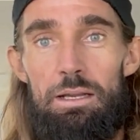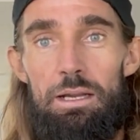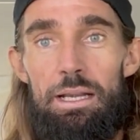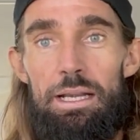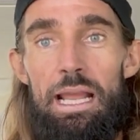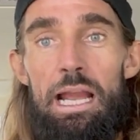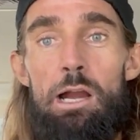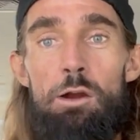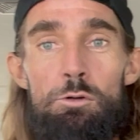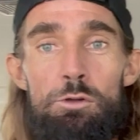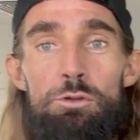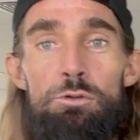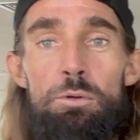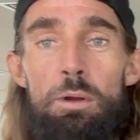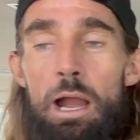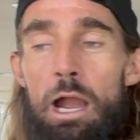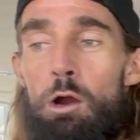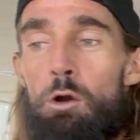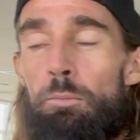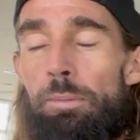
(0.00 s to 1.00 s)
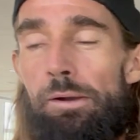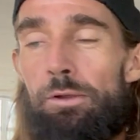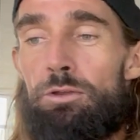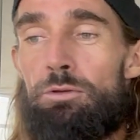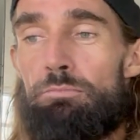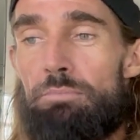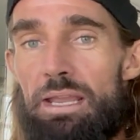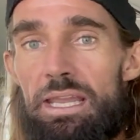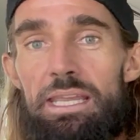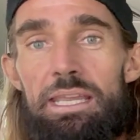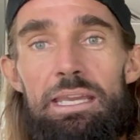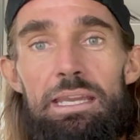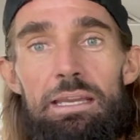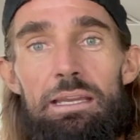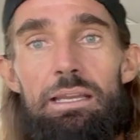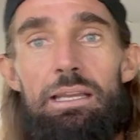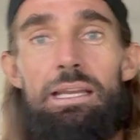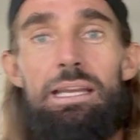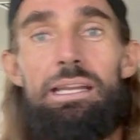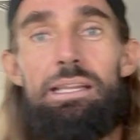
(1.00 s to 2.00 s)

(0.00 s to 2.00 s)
And how about you make it,